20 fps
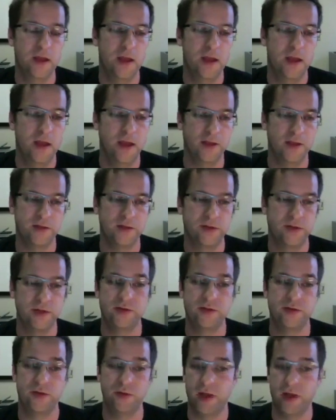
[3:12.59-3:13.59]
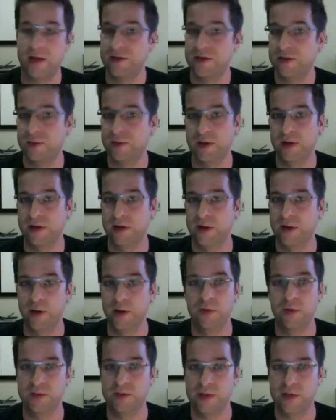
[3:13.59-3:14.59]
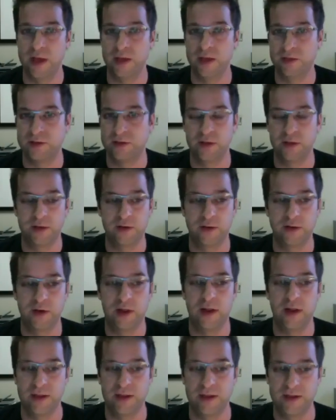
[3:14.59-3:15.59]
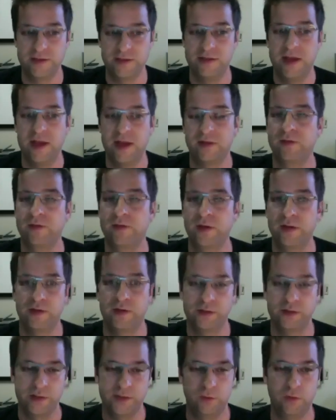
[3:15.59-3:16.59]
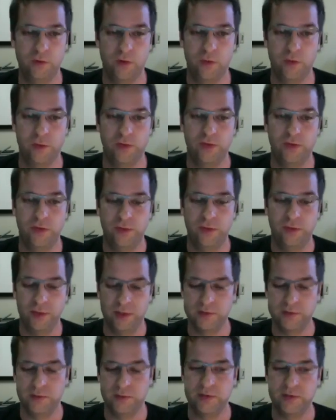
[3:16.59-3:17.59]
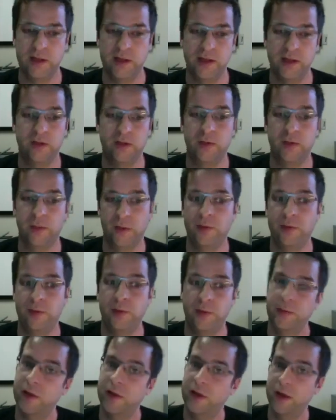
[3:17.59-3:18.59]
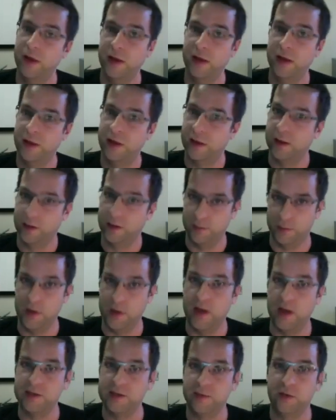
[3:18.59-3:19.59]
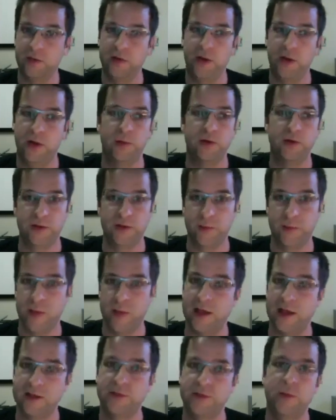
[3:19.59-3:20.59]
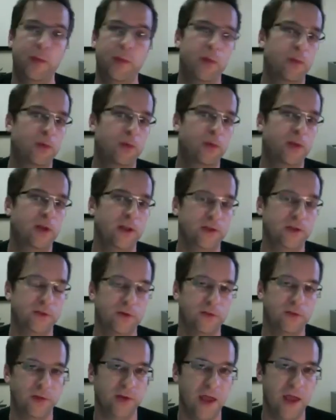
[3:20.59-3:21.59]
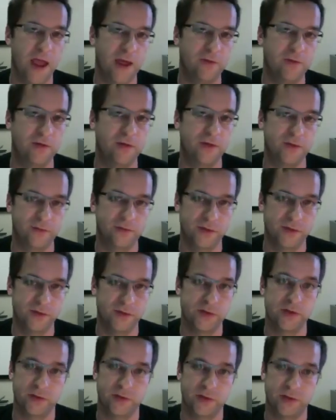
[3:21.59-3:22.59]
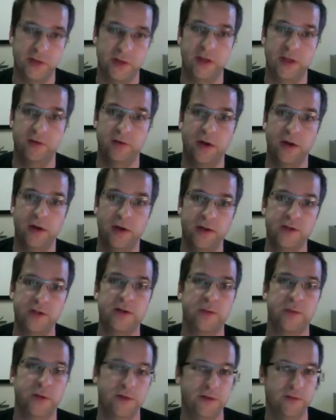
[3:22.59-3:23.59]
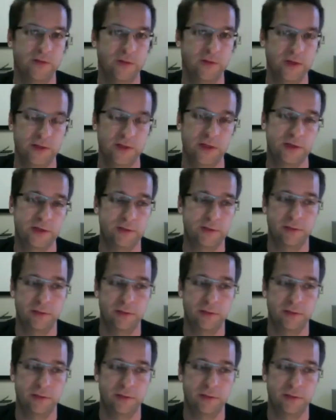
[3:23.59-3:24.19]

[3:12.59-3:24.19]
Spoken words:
And so these are estimated numbers, actually. They're not exact figures. And what we're doing is we're taking the minimum possible numbers, the maximum, and we're getting sort of an average of those to give our estimates. Because